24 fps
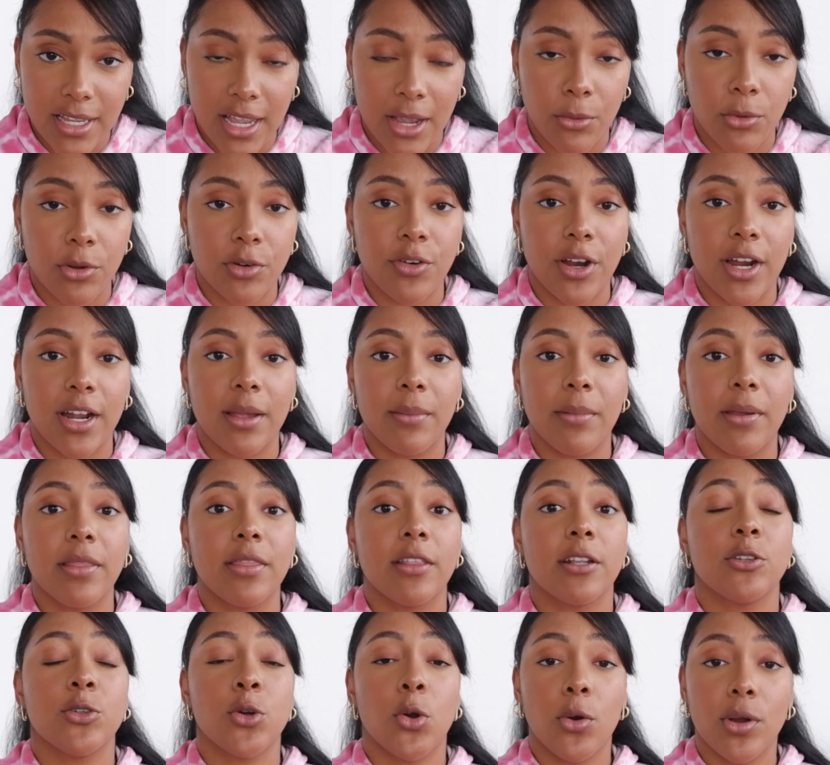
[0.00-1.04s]
I would recommend the
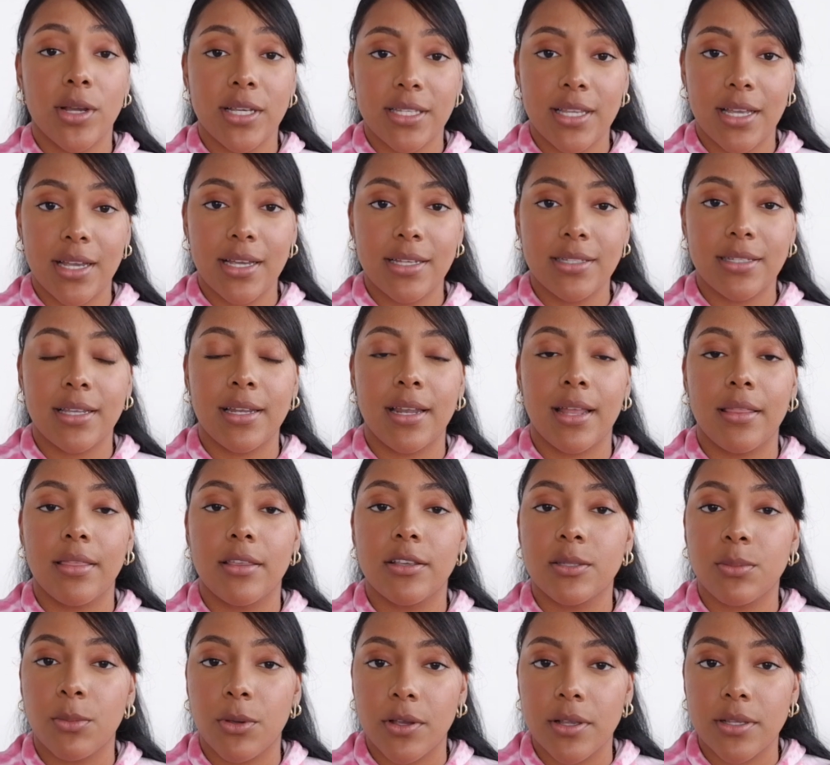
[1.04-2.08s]
toy size and not the
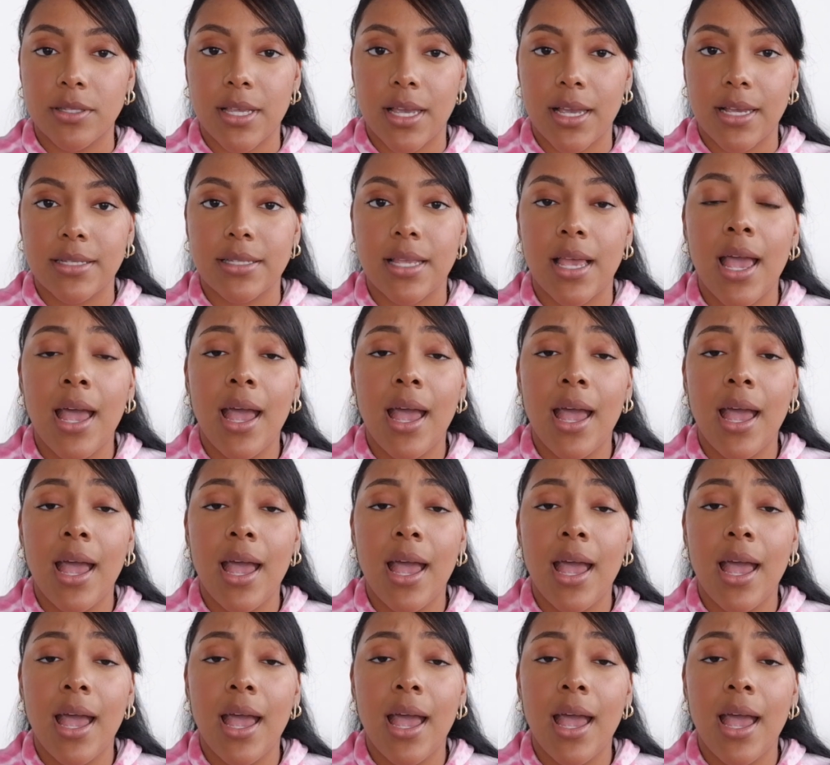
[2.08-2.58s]
small size.